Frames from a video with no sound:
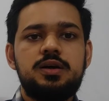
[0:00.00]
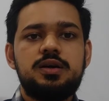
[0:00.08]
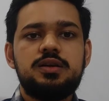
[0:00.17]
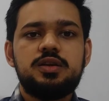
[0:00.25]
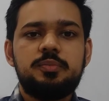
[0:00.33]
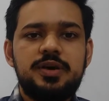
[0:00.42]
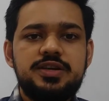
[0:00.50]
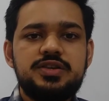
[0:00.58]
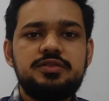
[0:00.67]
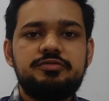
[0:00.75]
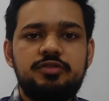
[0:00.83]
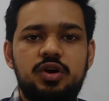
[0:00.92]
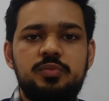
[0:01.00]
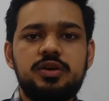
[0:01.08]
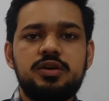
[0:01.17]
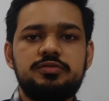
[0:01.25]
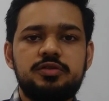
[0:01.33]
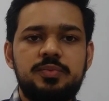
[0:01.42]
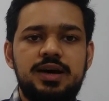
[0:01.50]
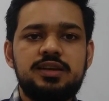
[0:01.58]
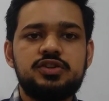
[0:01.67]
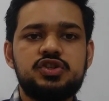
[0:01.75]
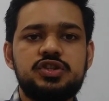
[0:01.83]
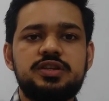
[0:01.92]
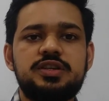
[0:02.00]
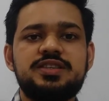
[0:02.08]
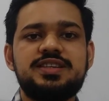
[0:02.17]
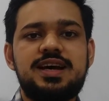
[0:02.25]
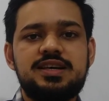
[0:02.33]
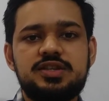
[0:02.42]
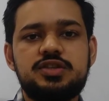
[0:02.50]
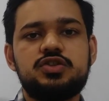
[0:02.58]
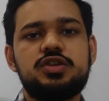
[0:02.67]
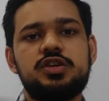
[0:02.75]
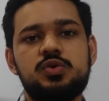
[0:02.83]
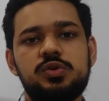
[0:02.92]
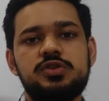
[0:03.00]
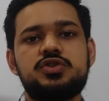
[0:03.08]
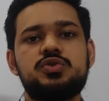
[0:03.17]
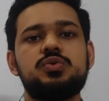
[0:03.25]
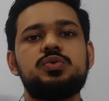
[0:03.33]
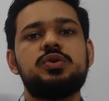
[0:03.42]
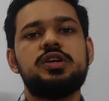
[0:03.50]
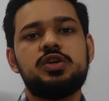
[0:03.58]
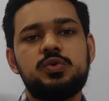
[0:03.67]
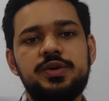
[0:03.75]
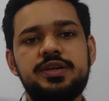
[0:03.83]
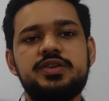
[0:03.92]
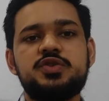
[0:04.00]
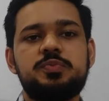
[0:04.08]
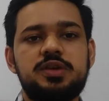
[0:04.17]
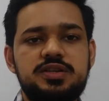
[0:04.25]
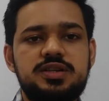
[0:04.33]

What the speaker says: The basic formula for balance sheet is assets equals to equities plus